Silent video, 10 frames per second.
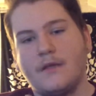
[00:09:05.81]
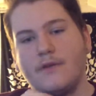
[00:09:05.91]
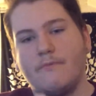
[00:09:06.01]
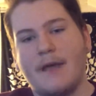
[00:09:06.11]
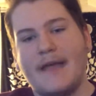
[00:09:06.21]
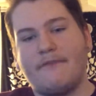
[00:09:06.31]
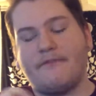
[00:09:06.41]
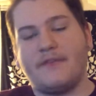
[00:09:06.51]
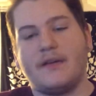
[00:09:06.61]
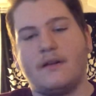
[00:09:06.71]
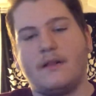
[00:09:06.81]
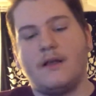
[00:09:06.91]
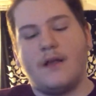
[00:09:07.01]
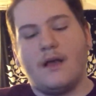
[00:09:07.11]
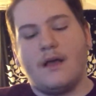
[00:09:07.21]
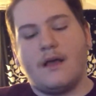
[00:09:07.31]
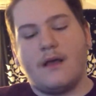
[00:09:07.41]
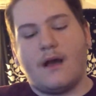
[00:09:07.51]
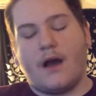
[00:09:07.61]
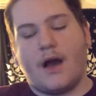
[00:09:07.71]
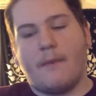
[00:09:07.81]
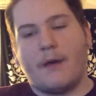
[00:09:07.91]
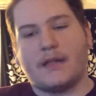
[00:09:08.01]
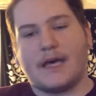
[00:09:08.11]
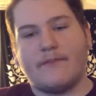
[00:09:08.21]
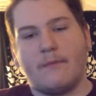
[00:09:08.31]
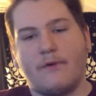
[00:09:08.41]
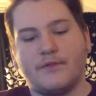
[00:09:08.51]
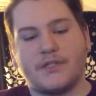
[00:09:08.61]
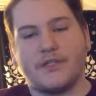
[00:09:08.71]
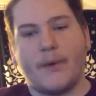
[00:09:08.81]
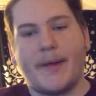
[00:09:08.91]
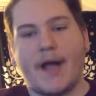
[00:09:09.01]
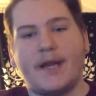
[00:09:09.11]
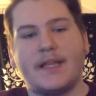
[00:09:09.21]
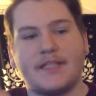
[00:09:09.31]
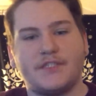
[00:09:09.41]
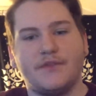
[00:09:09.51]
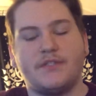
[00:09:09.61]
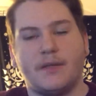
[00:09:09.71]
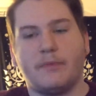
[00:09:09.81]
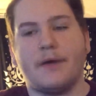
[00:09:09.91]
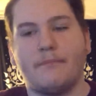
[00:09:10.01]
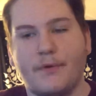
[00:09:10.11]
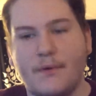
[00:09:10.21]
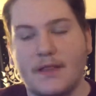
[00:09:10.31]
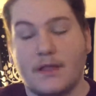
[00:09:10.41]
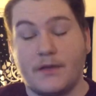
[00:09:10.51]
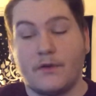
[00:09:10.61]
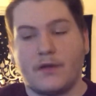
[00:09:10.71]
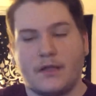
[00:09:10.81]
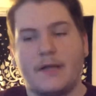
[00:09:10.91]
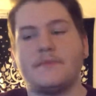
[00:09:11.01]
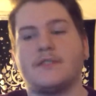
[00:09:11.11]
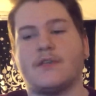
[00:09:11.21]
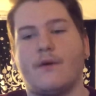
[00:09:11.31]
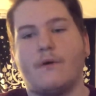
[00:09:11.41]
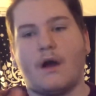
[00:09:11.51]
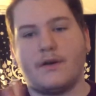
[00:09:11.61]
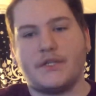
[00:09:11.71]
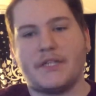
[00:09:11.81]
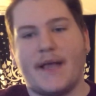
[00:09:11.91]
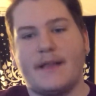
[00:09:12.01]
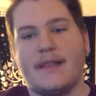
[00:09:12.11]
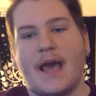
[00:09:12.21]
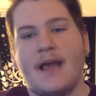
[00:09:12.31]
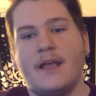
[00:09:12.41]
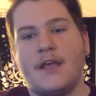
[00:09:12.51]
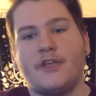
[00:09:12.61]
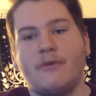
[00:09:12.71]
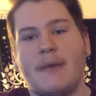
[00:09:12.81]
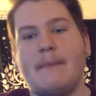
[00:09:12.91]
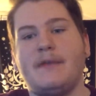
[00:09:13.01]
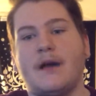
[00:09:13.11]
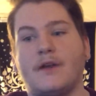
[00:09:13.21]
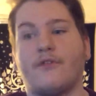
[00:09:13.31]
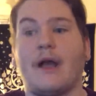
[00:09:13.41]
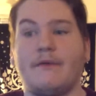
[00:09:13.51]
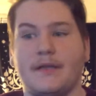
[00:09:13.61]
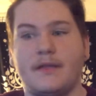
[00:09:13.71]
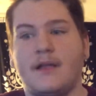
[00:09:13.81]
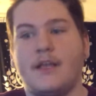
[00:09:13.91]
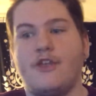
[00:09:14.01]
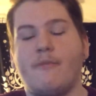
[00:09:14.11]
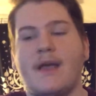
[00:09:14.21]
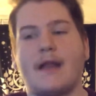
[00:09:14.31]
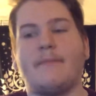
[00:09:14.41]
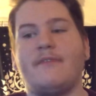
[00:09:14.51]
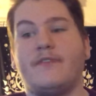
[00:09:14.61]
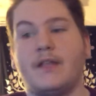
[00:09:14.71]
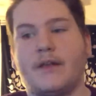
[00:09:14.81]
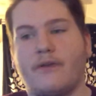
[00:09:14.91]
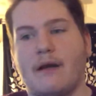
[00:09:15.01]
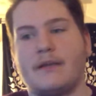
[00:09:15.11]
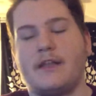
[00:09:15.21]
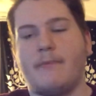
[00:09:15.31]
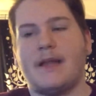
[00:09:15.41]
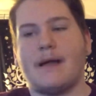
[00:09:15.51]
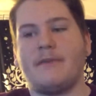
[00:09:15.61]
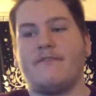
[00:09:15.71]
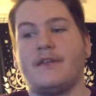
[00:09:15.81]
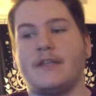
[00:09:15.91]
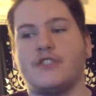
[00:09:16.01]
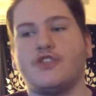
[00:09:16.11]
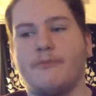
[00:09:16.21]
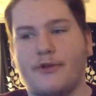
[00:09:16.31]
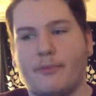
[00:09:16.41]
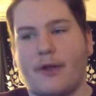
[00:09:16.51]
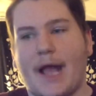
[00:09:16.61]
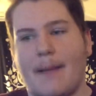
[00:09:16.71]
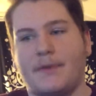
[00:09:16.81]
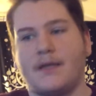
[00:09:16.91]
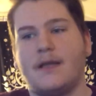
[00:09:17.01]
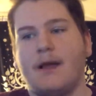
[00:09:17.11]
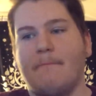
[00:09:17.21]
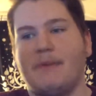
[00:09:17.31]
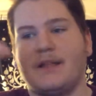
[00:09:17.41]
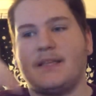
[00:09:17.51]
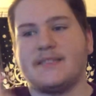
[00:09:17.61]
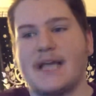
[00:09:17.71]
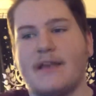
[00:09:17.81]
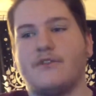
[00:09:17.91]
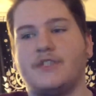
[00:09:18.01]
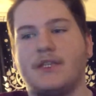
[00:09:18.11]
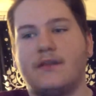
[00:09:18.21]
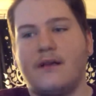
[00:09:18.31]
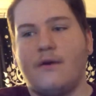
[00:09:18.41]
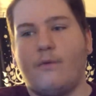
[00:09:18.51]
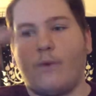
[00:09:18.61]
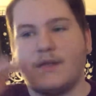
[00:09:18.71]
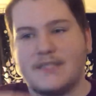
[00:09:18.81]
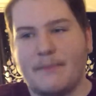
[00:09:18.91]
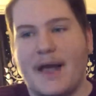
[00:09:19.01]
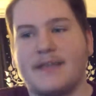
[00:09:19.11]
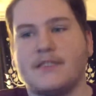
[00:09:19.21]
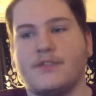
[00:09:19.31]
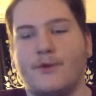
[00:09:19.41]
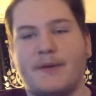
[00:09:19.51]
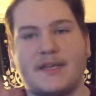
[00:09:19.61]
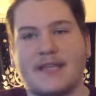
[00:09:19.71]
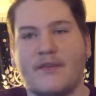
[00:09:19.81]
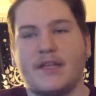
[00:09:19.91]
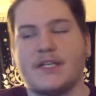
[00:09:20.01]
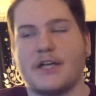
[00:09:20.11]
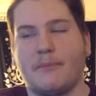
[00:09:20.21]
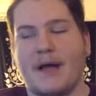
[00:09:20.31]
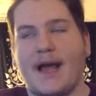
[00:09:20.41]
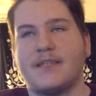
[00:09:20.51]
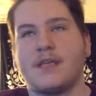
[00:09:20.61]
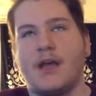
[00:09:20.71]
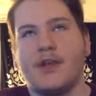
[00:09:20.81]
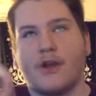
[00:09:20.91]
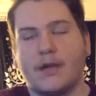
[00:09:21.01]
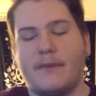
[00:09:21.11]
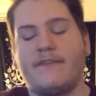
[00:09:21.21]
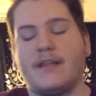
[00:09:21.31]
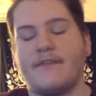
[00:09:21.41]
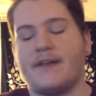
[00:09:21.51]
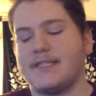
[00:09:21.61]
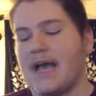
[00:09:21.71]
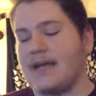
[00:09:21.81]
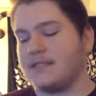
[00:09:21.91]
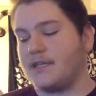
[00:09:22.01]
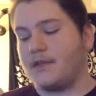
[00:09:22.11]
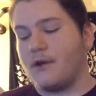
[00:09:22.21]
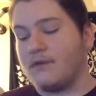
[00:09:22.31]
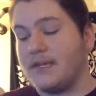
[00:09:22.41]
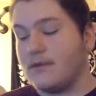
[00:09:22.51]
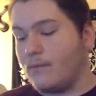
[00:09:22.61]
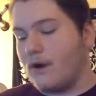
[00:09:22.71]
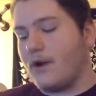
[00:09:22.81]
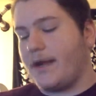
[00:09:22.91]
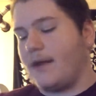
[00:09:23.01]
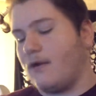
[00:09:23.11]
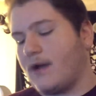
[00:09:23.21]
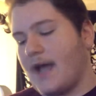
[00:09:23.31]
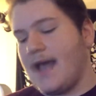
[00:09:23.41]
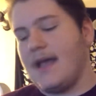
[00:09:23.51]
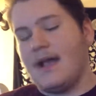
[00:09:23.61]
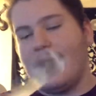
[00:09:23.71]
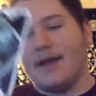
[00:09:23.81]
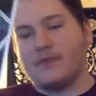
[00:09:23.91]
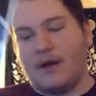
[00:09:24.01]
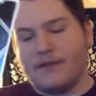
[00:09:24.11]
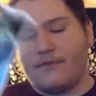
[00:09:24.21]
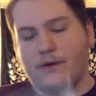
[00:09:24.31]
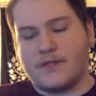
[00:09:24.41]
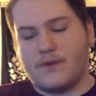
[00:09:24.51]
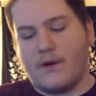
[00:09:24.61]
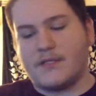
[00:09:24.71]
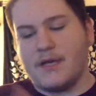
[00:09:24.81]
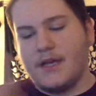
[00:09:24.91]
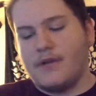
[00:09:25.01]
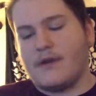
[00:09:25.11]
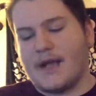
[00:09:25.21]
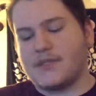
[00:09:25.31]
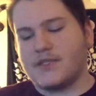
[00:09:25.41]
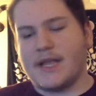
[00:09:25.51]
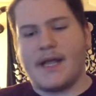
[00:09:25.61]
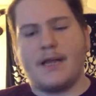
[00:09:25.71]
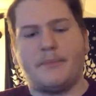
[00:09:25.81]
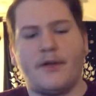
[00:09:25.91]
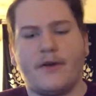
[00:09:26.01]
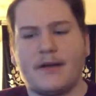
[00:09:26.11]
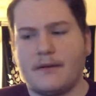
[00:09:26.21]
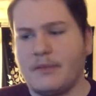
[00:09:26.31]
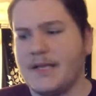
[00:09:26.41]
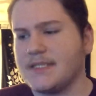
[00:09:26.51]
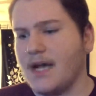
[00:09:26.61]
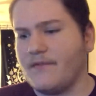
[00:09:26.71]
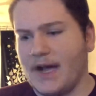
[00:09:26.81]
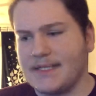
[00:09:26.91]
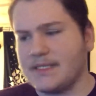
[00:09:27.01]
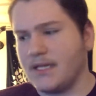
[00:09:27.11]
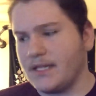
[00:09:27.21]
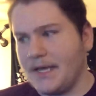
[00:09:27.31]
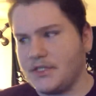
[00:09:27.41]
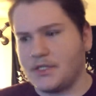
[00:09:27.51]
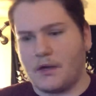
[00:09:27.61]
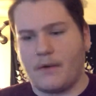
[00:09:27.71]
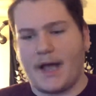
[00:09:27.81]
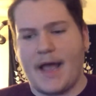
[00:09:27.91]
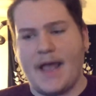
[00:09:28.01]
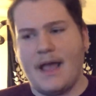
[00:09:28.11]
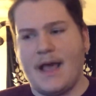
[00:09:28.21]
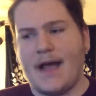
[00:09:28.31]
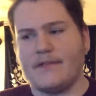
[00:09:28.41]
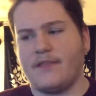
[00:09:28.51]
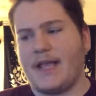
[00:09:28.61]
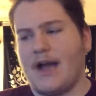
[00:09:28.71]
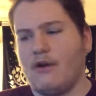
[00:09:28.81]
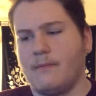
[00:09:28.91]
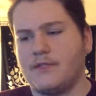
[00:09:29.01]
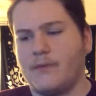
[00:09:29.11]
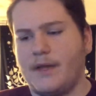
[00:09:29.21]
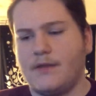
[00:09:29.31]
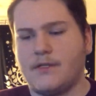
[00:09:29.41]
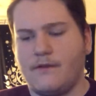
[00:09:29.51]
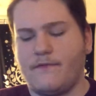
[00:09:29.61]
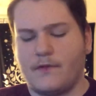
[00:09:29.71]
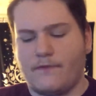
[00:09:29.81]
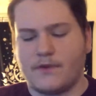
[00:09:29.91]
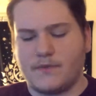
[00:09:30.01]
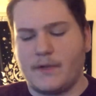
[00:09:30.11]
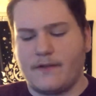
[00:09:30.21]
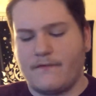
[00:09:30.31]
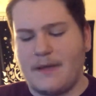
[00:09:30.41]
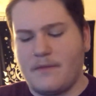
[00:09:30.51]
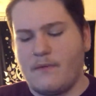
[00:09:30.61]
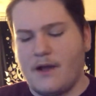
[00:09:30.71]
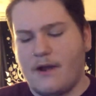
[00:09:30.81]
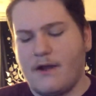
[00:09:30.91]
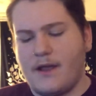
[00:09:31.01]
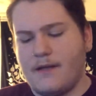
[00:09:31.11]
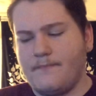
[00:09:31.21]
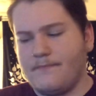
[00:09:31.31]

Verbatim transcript: you may feel Um, a lot of emotions going on, and that's due to the blood moon and the lunar eclipse. So understand that you may be ungrounded. You may not be feeling grounded. You may not be feeling super duper happy, but this energy, once it passes through, because everything shall pass, you're going to be feeling fantastic. You don't need to worry, okay? As well as Four of Swords, you guys are staying in a period in a place of isolation, okay? As for the outcome between you two for the first week of February,